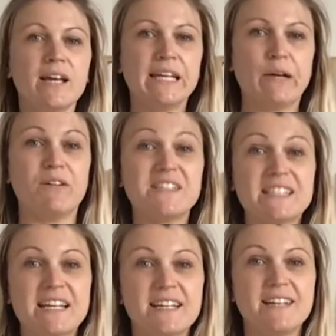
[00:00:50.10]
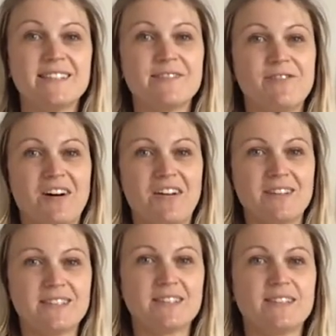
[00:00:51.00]
Now, I've said he is
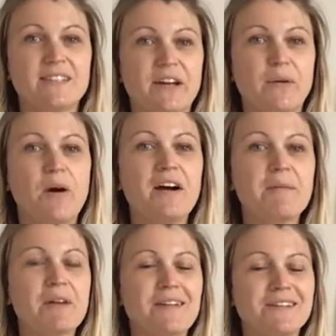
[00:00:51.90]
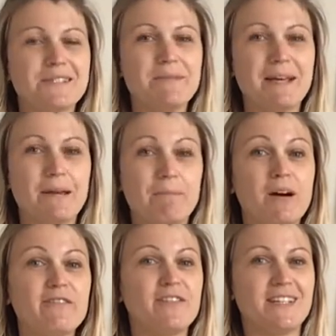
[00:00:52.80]
fast, so I'm going to begin
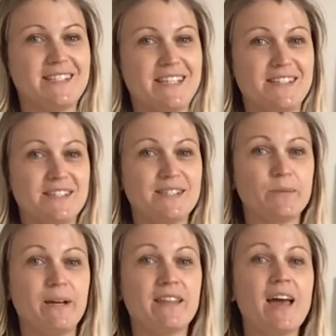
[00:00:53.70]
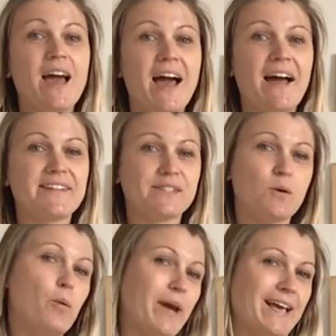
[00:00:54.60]
my first sentence with as
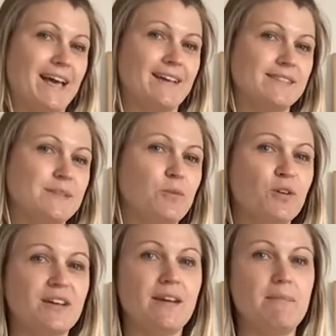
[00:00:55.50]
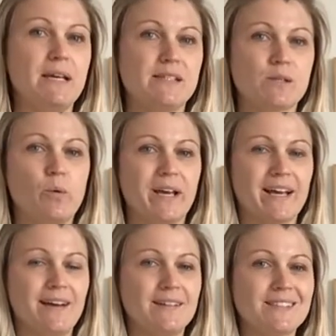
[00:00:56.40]
quick as. What could he be as quick
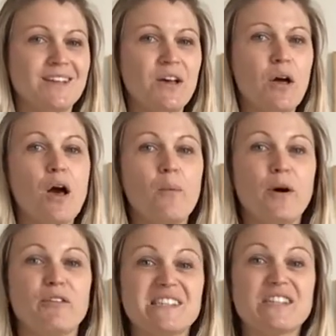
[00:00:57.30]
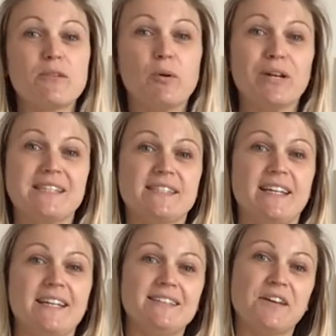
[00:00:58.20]
as? well, there's no point in
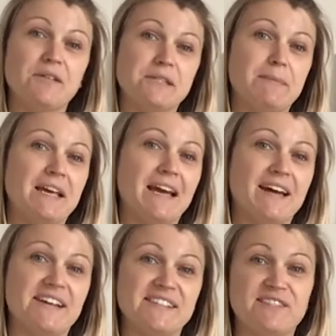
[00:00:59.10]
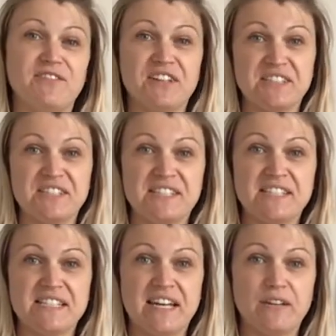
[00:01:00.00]
saying he's going to be as fast as a
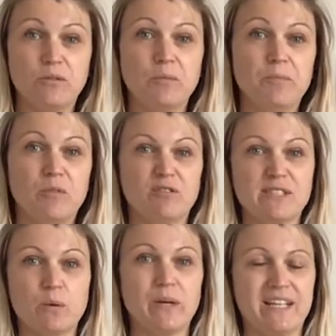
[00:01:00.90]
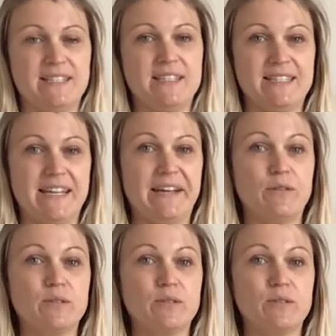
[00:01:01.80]
snail or as quick as a snail.